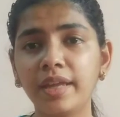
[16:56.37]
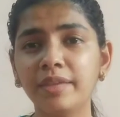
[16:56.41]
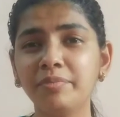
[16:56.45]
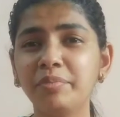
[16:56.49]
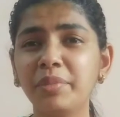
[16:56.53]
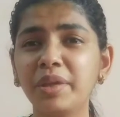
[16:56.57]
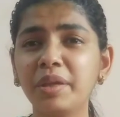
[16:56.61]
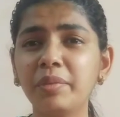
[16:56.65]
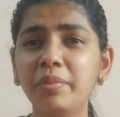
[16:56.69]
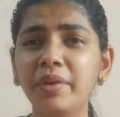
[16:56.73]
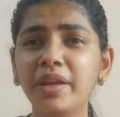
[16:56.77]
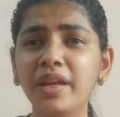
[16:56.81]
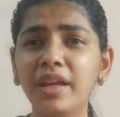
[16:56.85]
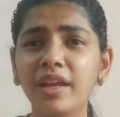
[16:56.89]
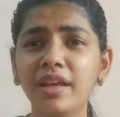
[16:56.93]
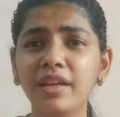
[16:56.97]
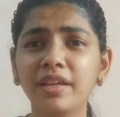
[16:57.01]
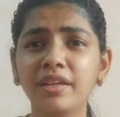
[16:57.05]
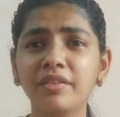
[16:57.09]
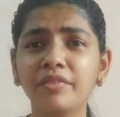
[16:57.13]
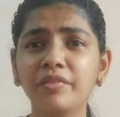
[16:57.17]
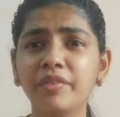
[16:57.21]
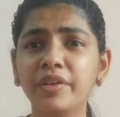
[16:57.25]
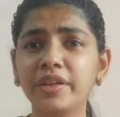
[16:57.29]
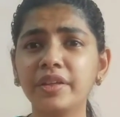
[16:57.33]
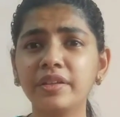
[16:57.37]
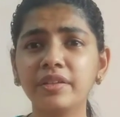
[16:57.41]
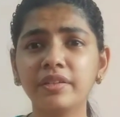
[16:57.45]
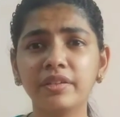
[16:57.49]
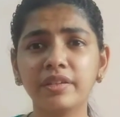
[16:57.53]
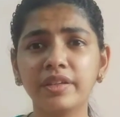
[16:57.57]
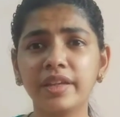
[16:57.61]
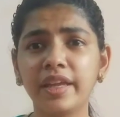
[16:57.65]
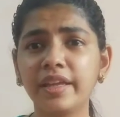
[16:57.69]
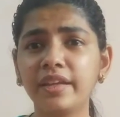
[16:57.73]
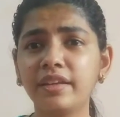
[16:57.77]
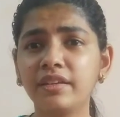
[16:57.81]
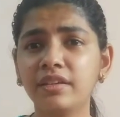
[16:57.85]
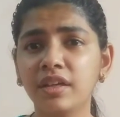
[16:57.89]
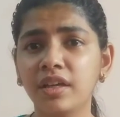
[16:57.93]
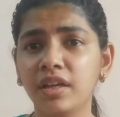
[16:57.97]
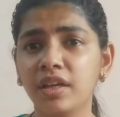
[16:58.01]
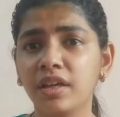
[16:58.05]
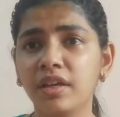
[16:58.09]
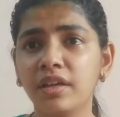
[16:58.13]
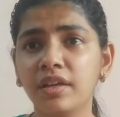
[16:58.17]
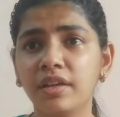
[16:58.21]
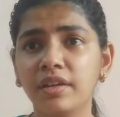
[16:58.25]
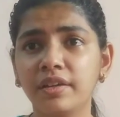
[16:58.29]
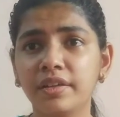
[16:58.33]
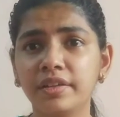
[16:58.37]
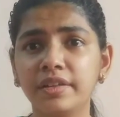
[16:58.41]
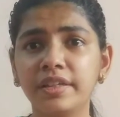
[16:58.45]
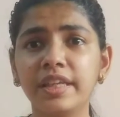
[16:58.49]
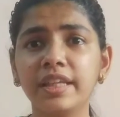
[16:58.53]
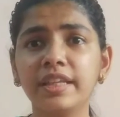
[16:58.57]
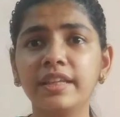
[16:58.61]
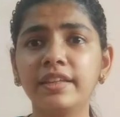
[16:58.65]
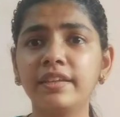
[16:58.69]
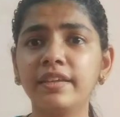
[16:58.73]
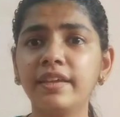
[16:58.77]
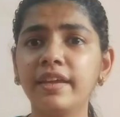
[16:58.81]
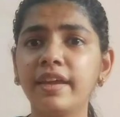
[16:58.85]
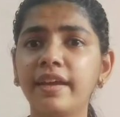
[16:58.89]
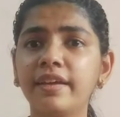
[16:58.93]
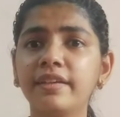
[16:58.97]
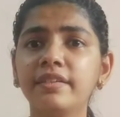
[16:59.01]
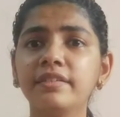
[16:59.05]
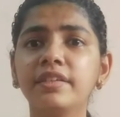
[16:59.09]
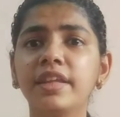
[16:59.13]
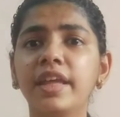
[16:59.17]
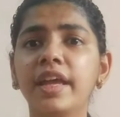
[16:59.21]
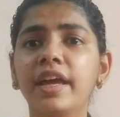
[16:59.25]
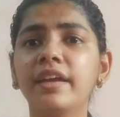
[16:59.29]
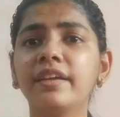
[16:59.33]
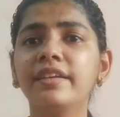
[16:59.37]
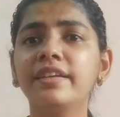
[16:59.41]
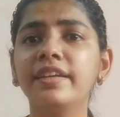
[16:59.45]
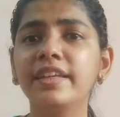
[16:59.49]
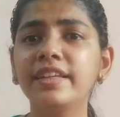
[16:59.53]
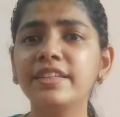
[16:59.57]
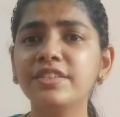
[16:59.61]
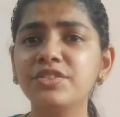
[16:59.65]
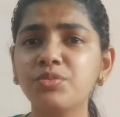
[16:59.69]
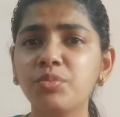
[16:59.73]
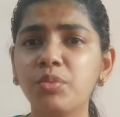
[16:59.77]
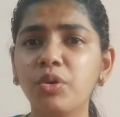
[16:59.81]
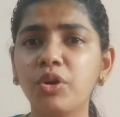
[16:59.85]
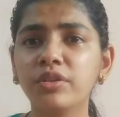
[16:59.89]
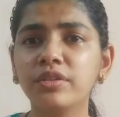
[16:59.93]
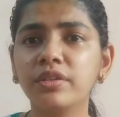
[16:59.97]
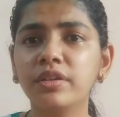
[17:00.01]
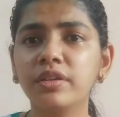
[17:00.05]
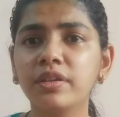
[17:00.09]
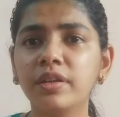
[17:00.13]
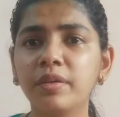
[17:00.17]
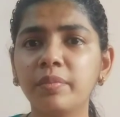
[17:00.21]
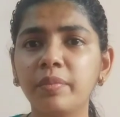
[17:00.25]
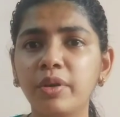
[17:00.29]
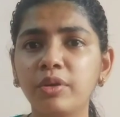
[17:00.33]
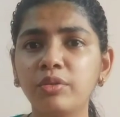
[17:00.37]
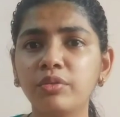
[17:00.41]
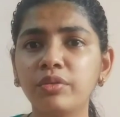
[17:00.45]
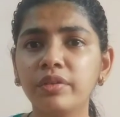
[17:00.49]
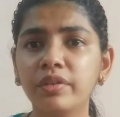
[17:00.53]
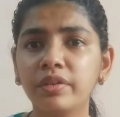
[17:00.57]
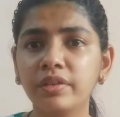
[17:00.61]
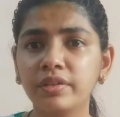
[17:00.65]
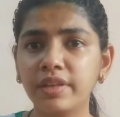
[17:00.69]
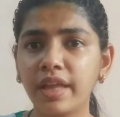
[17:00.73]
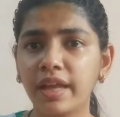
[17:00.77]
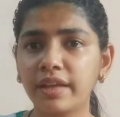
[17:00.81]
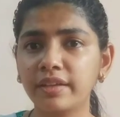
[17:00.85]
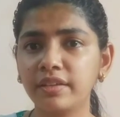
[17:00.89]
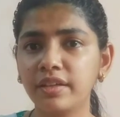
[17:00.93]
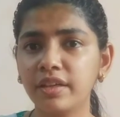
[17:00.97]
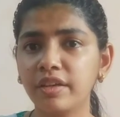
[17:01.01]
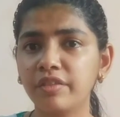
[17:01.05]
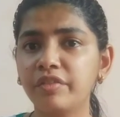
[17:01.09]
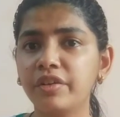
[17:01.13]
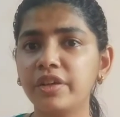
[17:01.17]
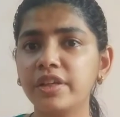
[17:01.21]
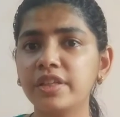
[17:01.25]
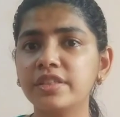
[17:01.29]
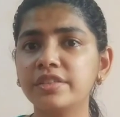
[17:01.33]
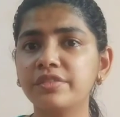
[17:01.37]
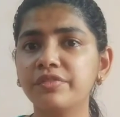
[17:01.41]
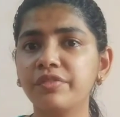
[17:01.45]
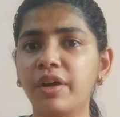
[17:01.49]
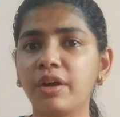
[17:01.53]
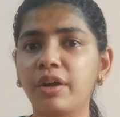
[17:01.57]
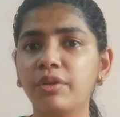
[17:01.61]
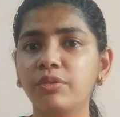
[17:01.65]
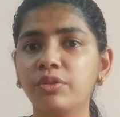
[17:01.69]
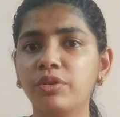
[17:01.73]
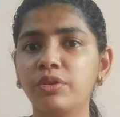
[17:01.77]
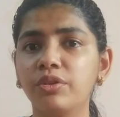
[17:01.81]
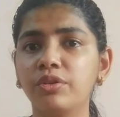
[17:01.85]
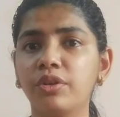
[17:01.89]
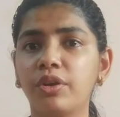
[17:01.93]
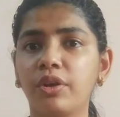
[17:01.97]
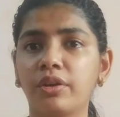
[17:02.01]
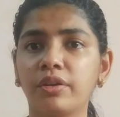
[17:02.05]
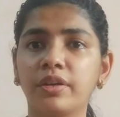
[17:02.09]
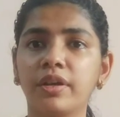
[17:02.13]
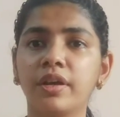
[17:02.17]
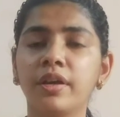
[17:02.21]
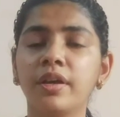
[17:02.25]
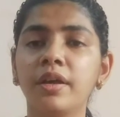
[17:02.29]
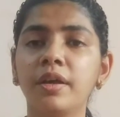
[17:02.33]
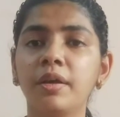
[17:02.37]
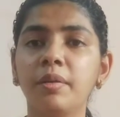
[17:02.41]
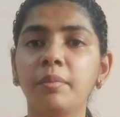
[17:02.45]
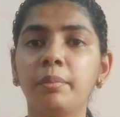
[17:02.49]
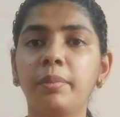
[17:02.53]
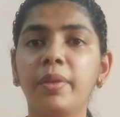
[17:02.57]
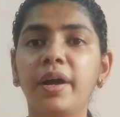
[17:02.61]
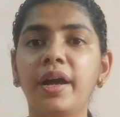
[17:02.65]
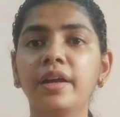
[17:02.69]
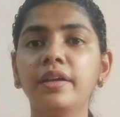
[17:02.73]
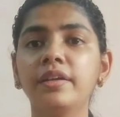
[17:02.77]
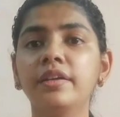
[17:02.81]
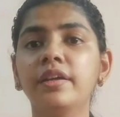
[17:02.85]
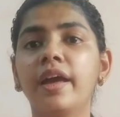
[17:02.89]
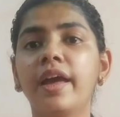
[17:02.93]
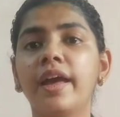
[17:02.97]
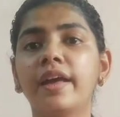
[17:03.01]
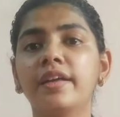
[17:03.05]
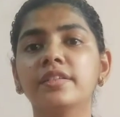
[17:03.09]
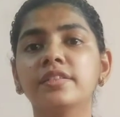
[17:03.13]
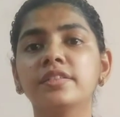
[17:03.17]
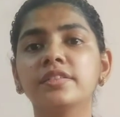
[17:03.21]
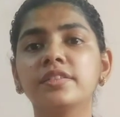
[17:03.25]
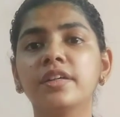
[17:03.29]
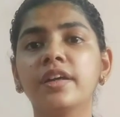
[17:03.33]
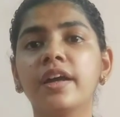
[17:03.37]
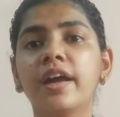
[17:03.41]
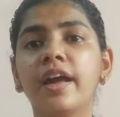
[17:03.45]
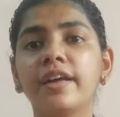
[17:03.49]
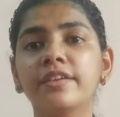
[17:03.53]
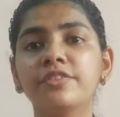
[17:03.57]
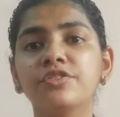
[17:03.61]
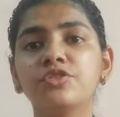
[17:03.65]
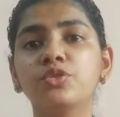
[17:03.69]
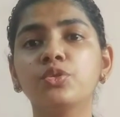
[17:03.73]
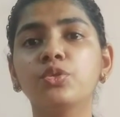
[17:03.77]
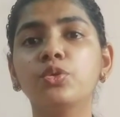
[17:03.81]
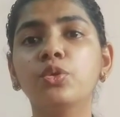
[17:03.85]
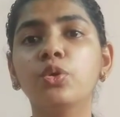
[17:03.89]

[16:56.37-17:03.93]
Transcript: And people are even like, till the end they are least bothered about that lover is found or not, but Hester has to